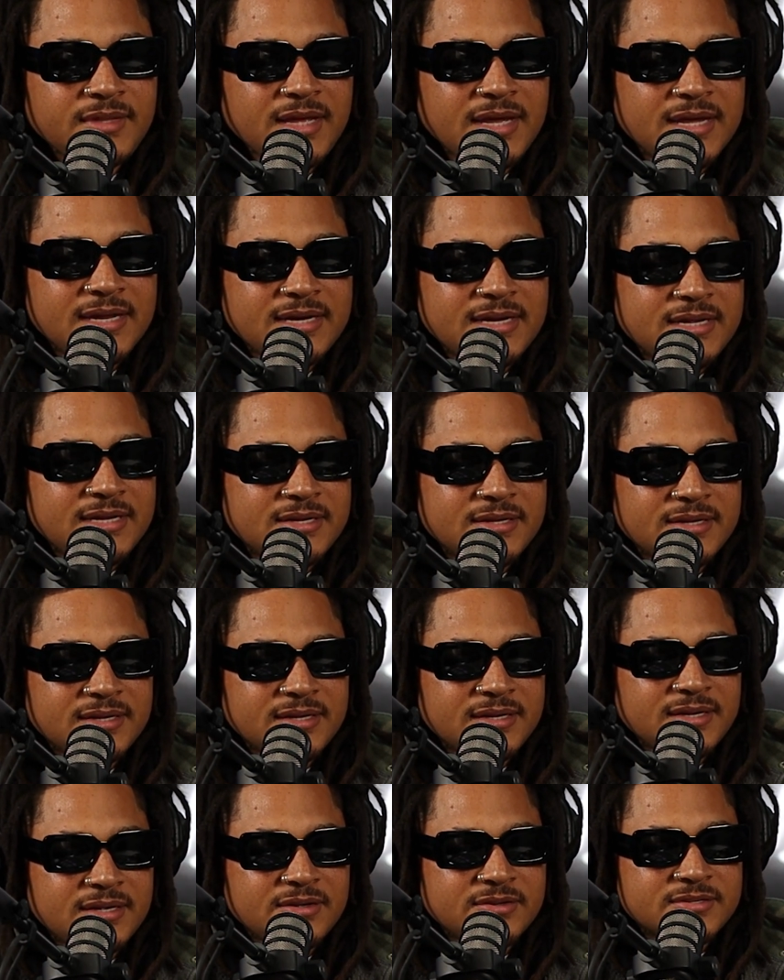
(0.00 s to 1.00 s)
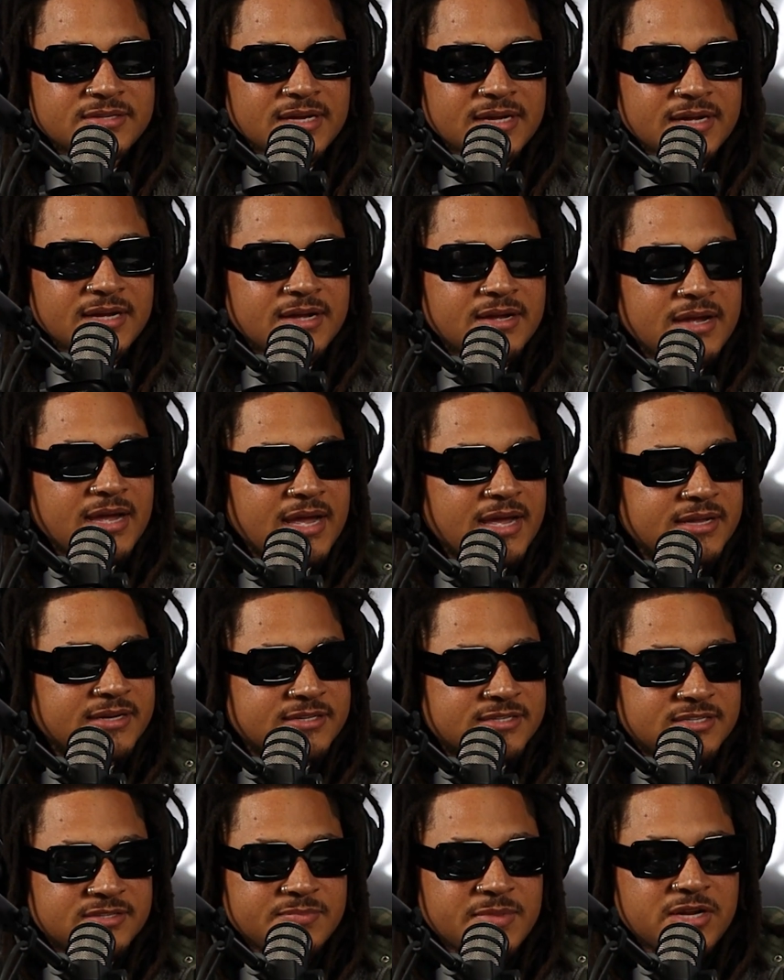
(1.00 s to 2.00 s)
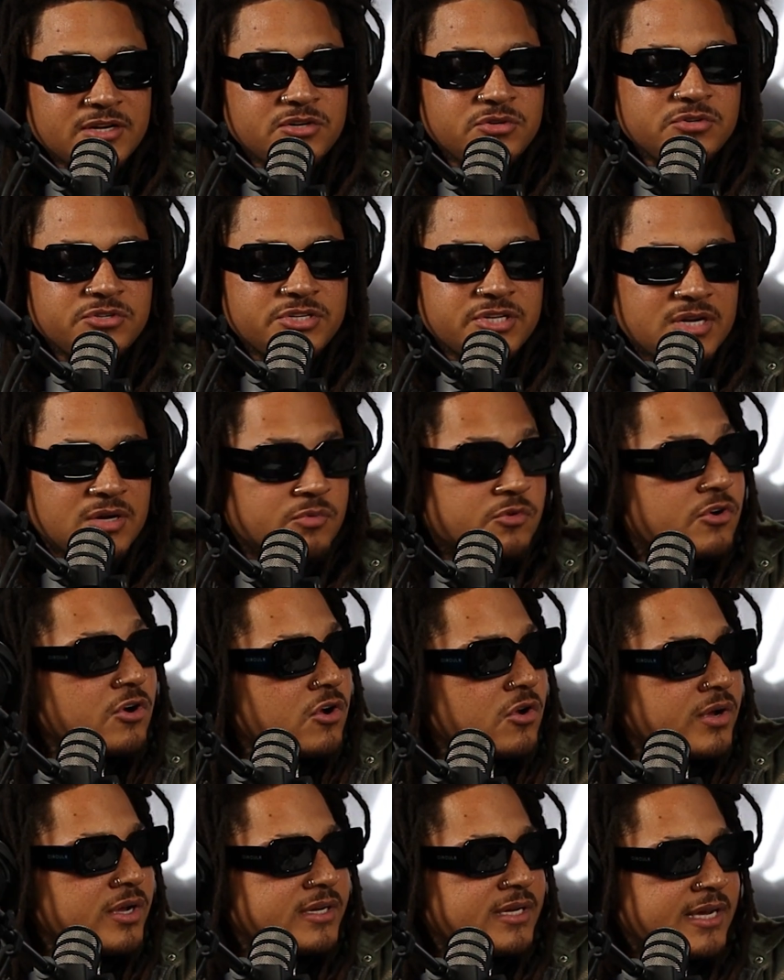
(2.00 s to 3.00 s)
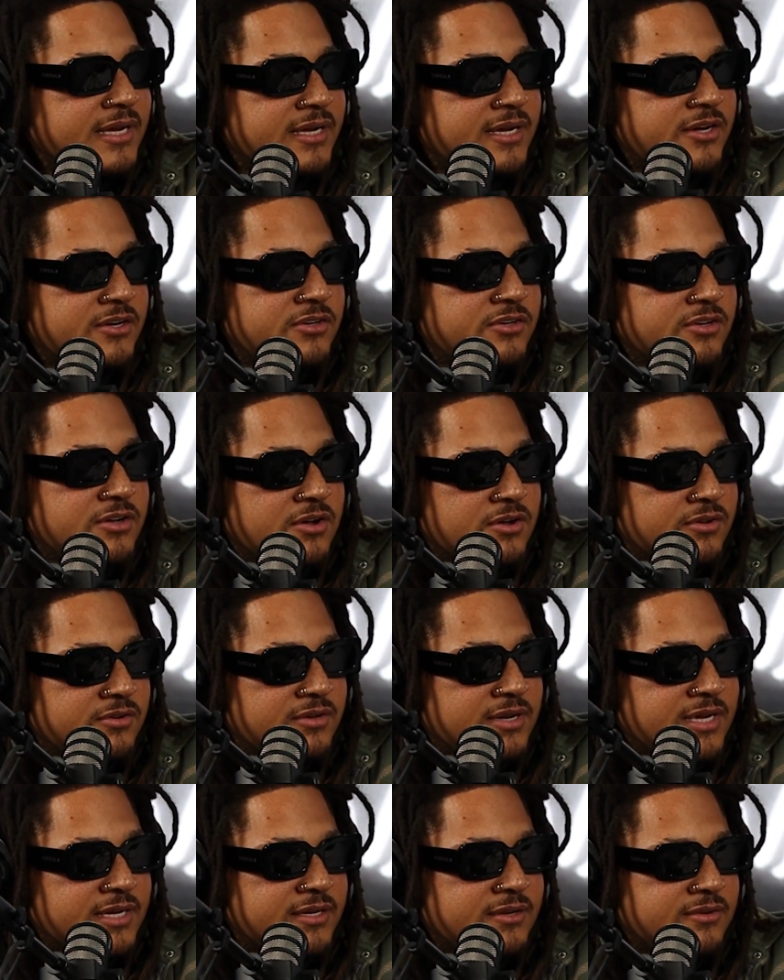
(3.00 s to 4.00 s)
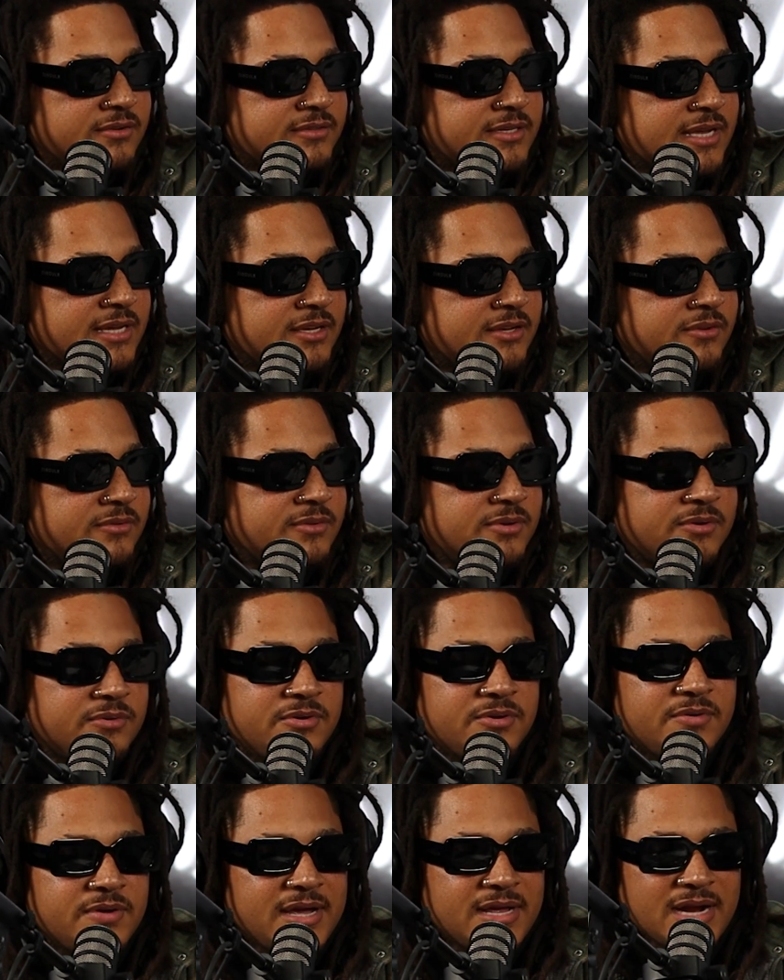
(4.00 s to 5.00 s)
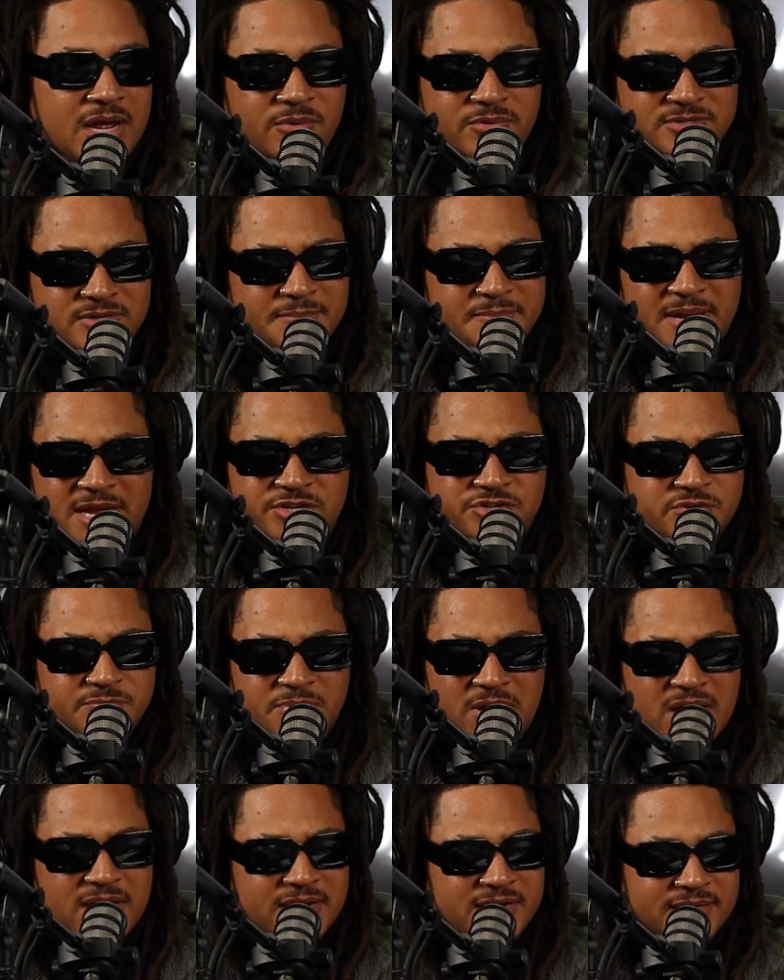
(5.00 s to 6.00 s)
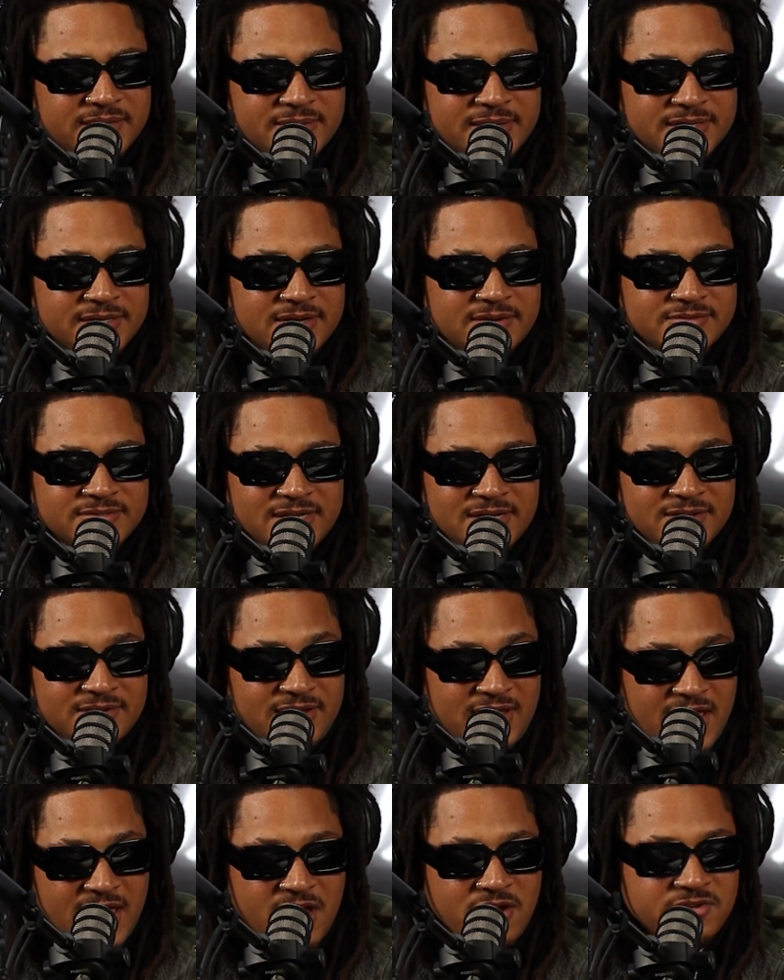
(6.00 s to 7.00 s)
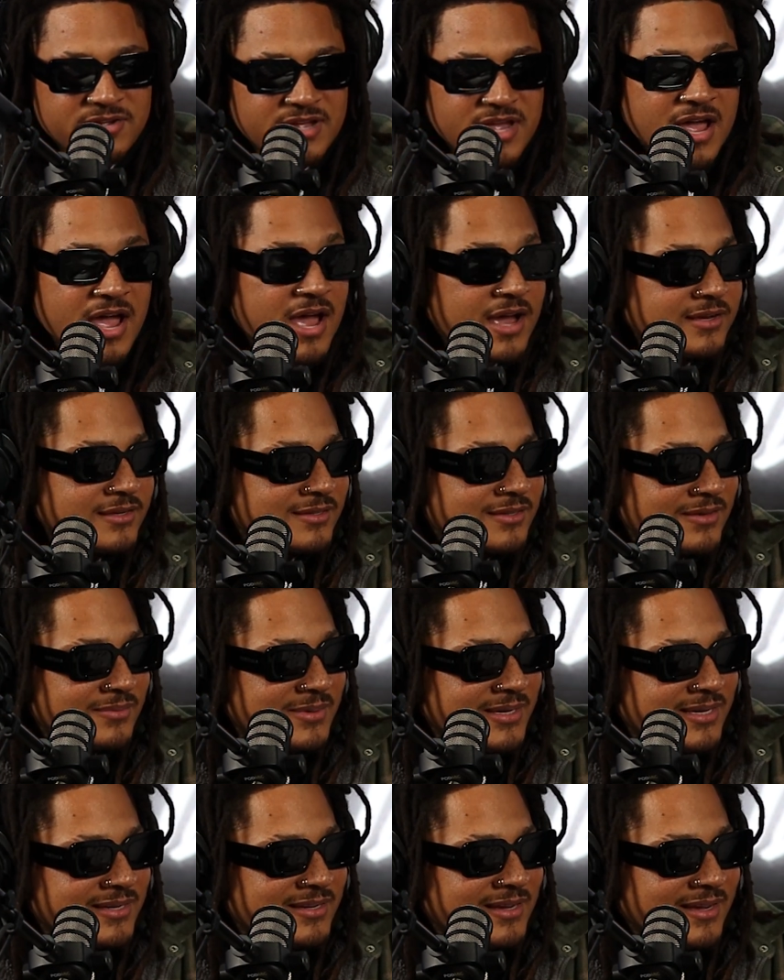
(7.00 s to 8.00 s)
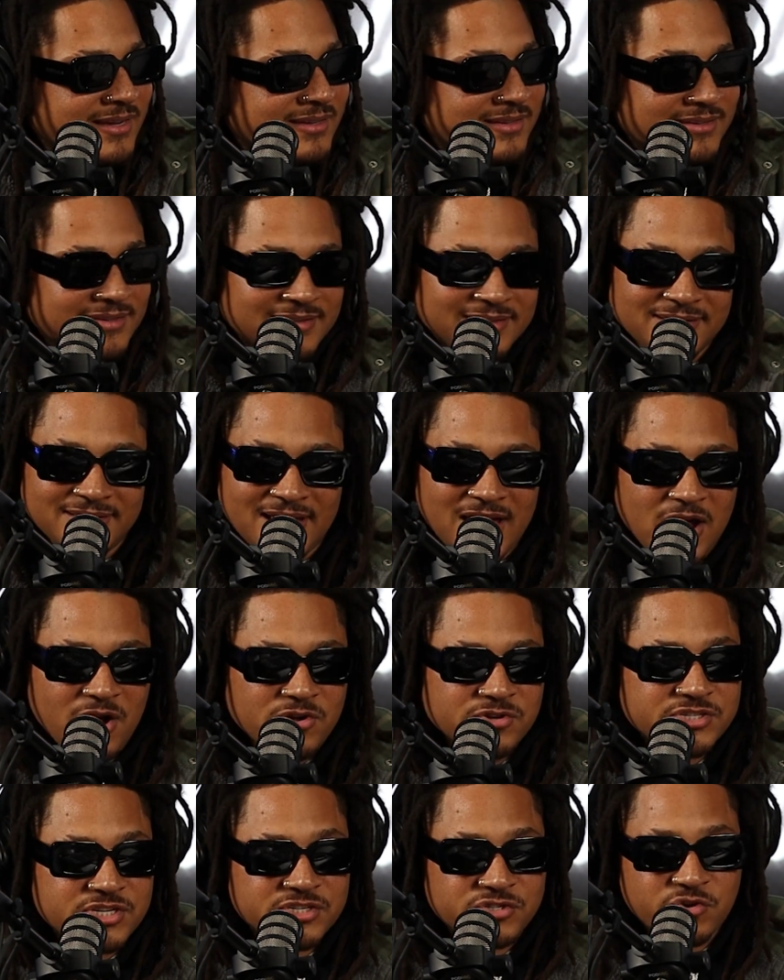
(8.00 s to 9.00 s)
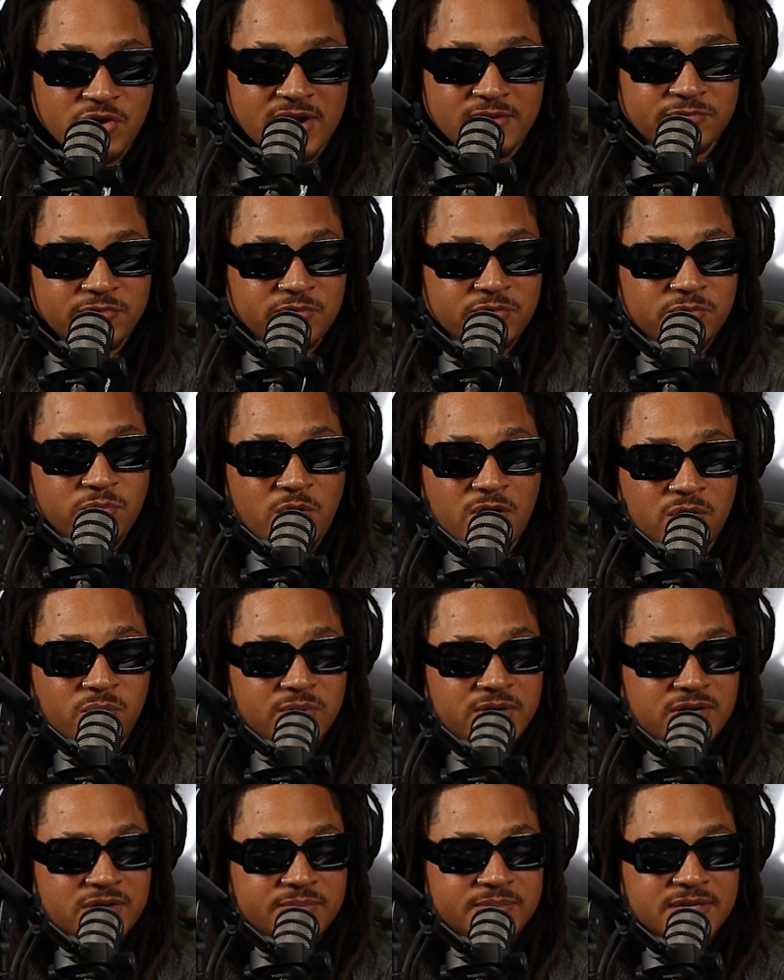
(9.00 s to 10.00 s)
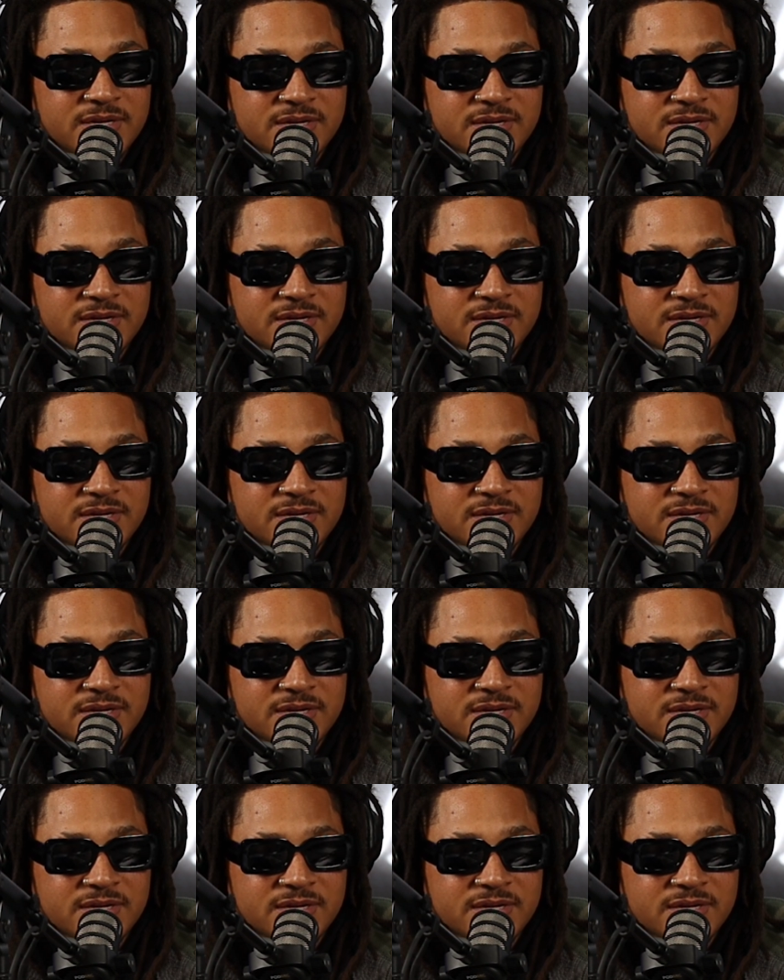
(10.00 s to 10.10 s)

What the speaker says: And he's like, hey, this is my new shit I'm growing. Like, here you go. Like, you know, thank you. And I was a major pothead. Like, I was like, hell yeah. You know what I mean? Like, I was just grateful to work with him.